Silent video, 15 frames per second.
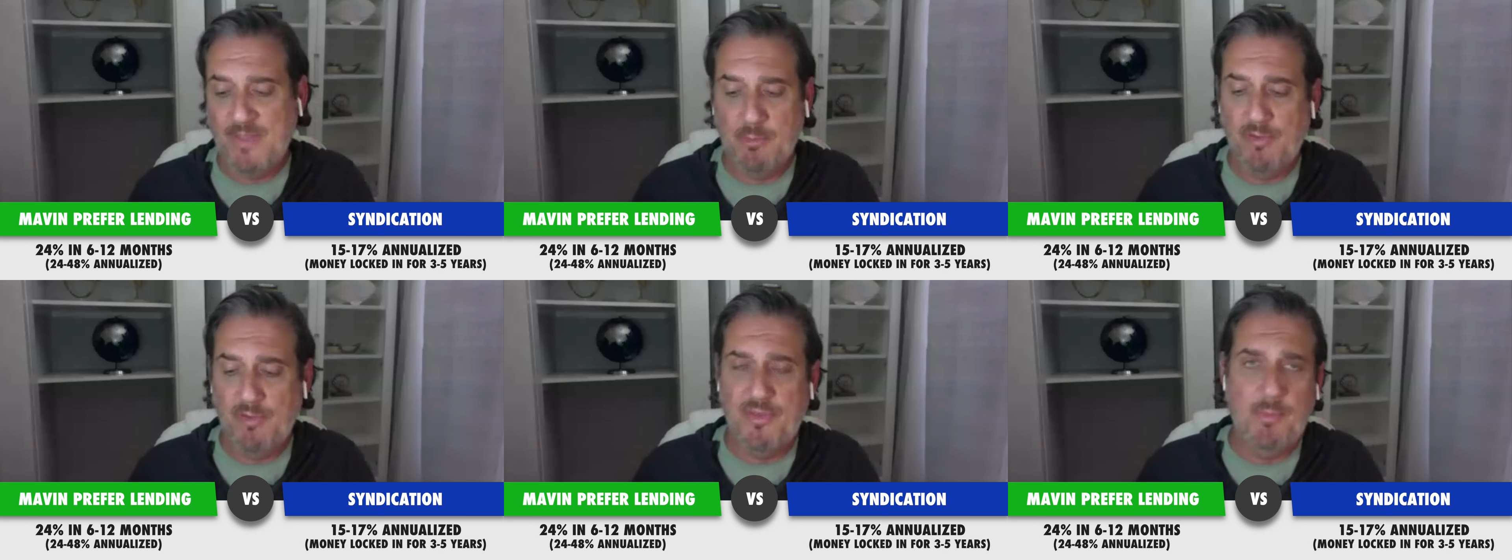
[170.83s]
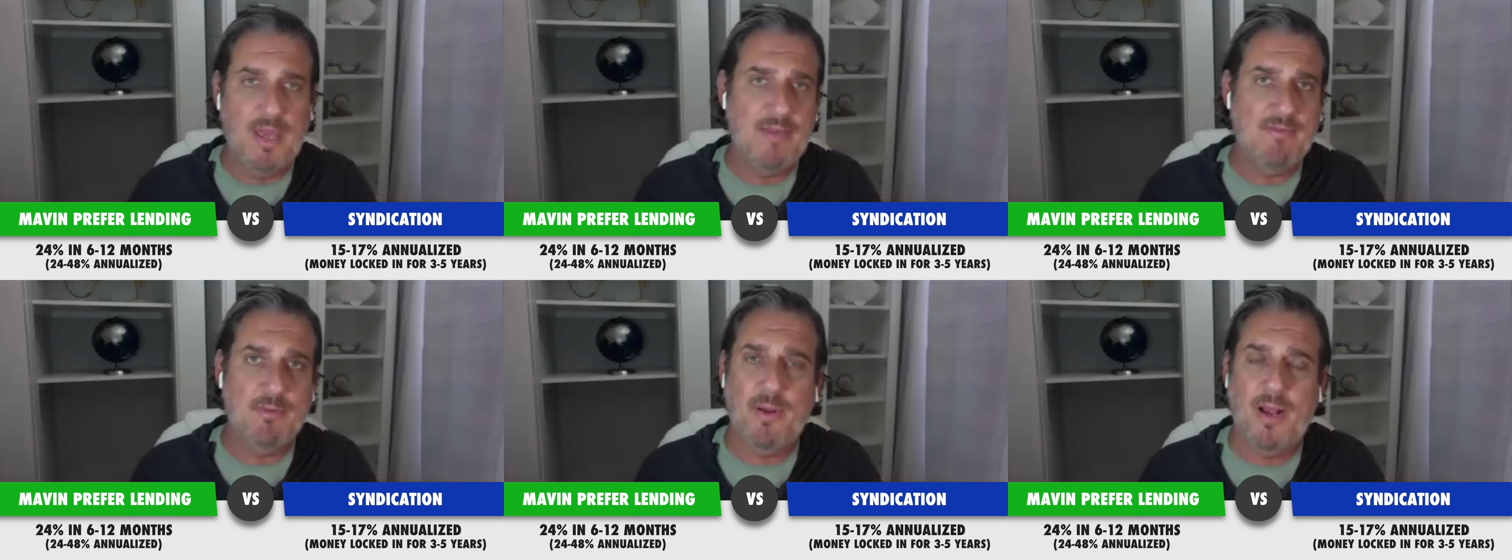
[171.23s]
And with the
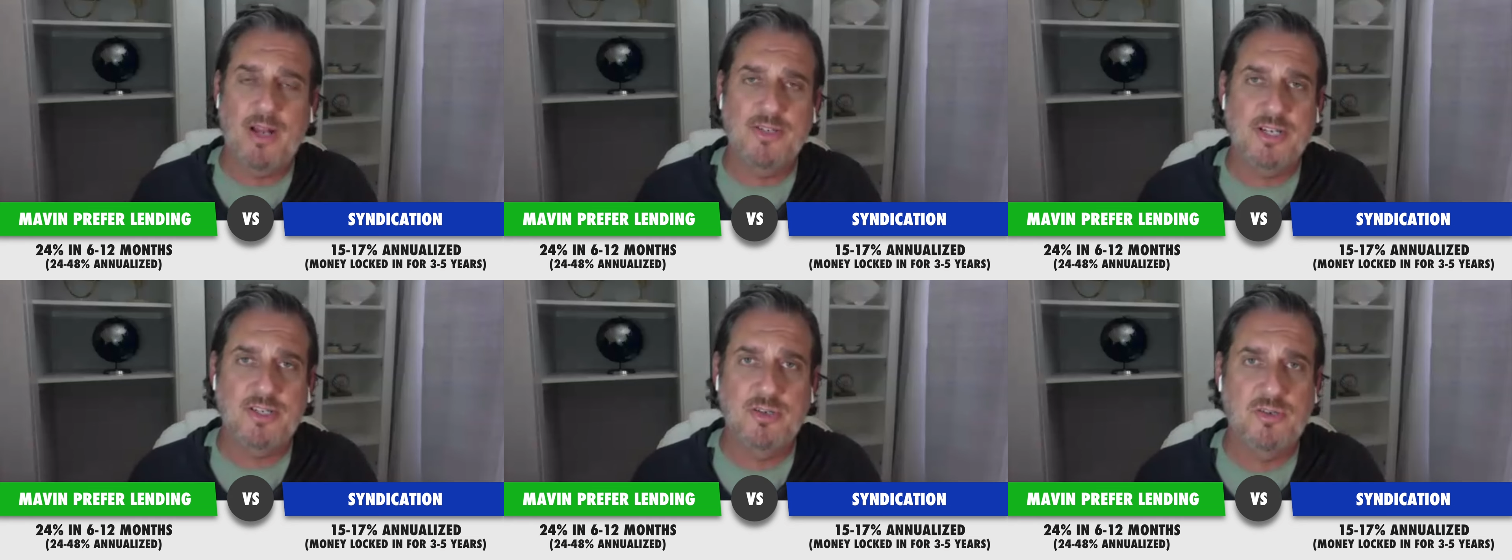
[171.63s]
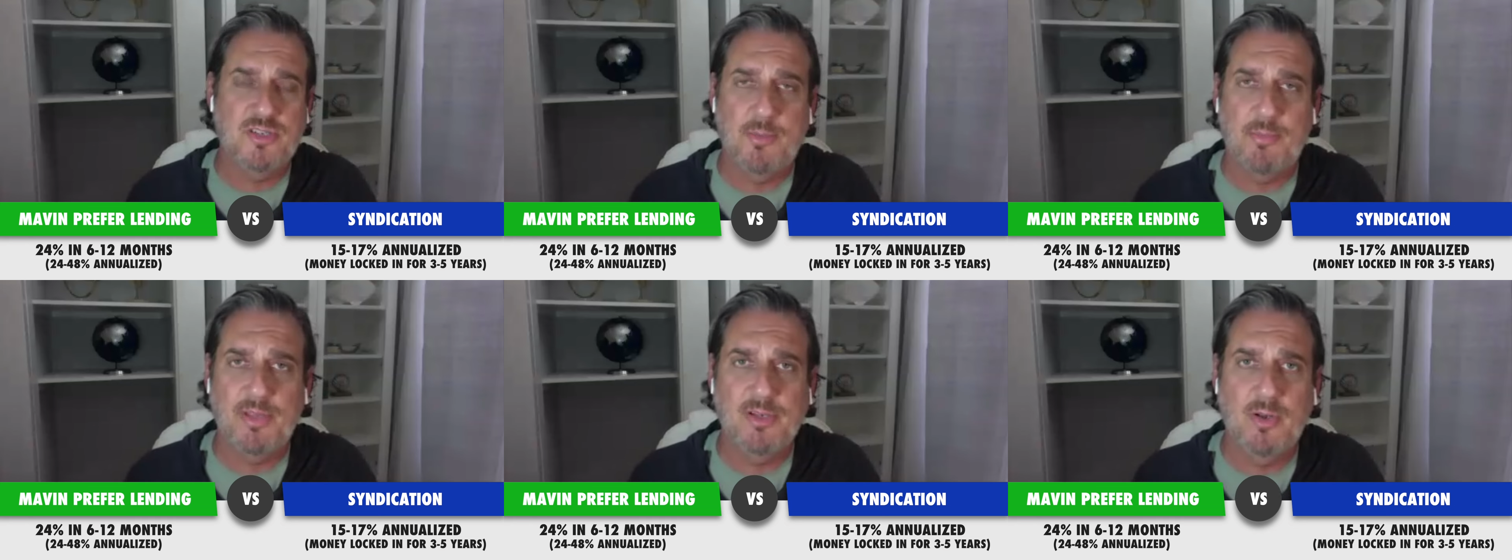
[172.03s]
Mavin projects, you
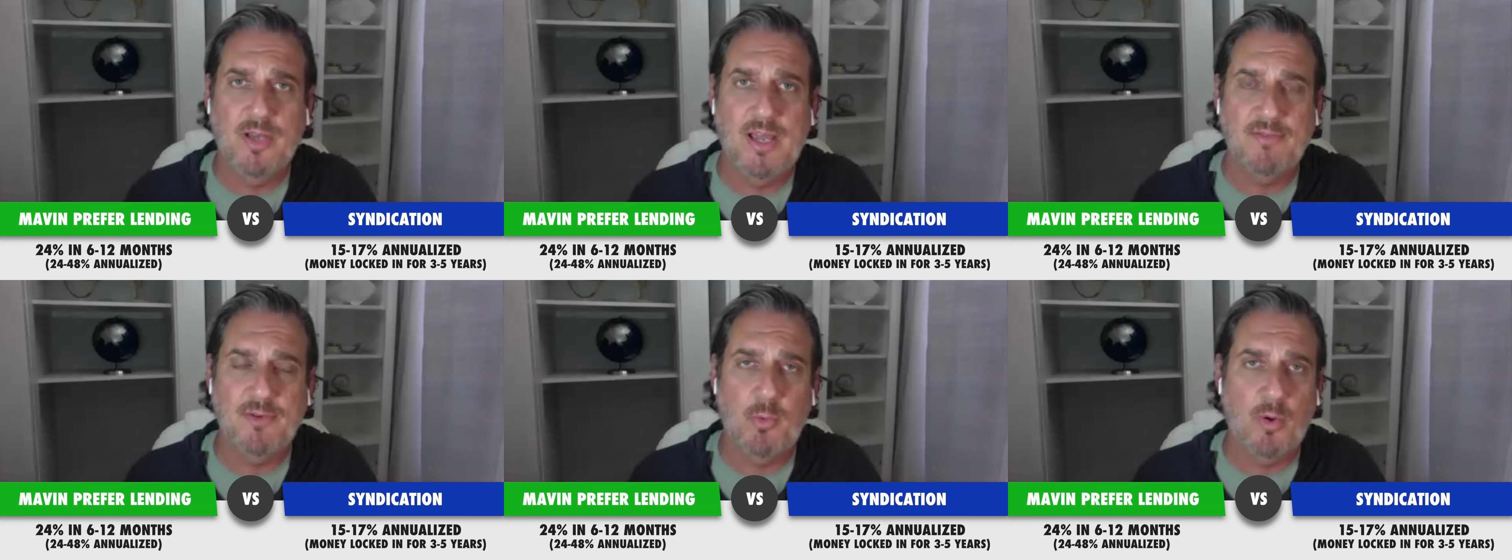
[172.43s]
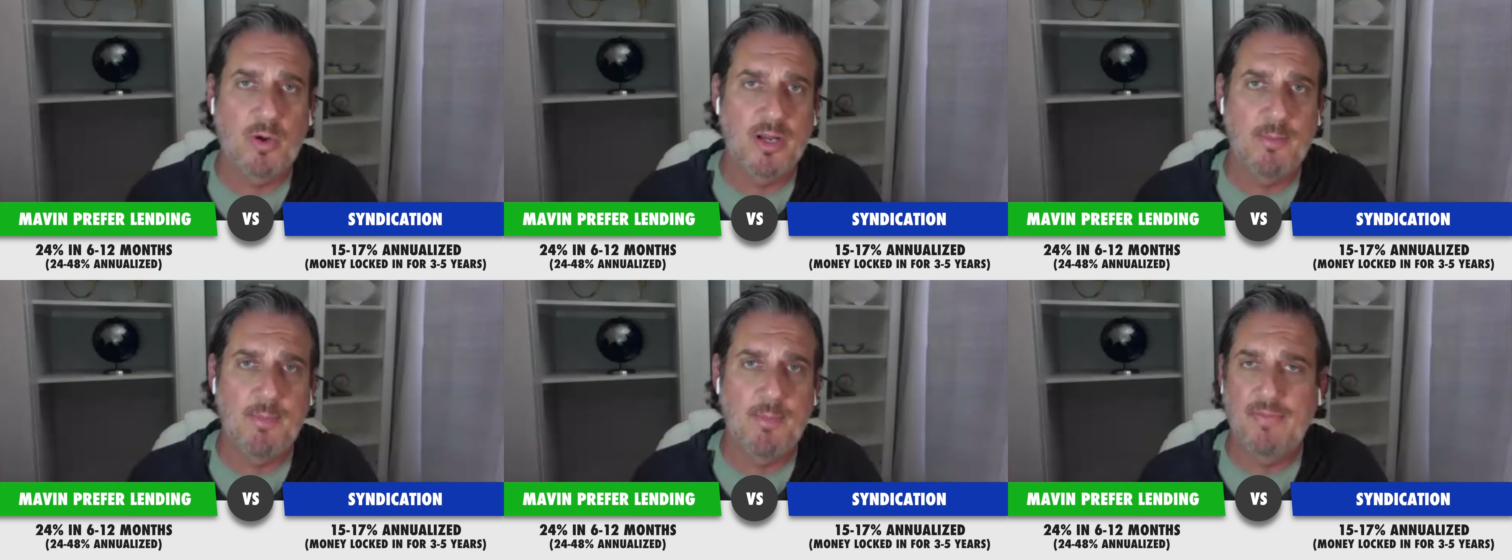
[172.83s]
simply don't have to
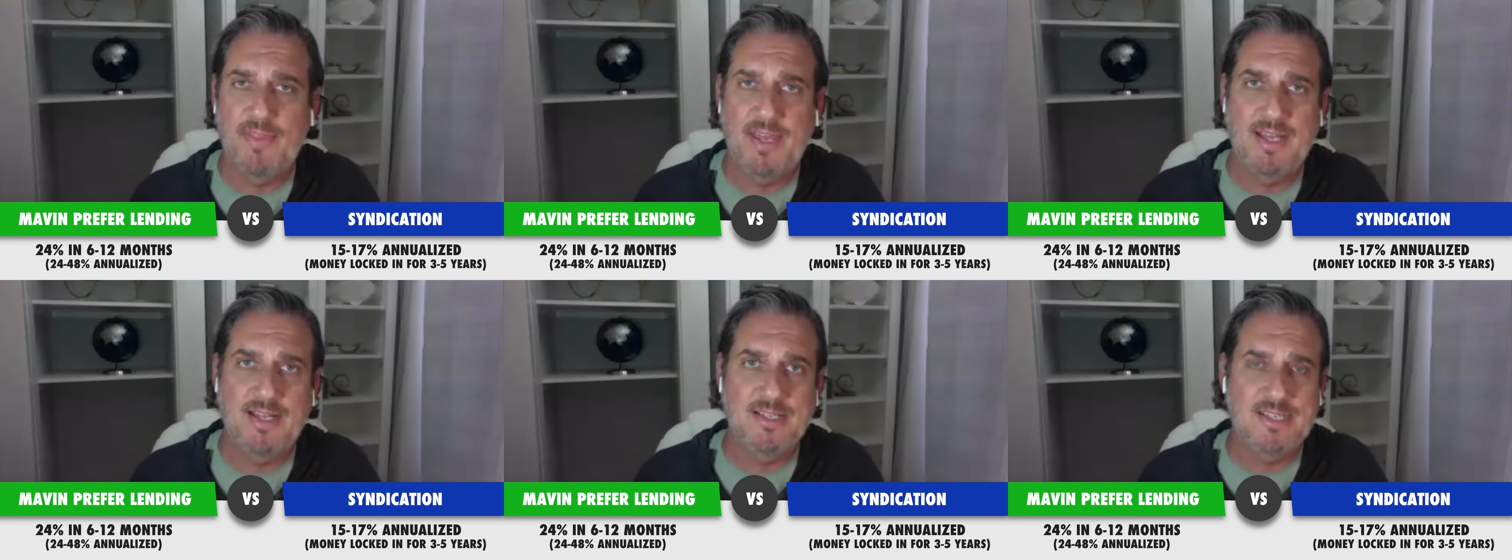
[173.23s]
worry about that.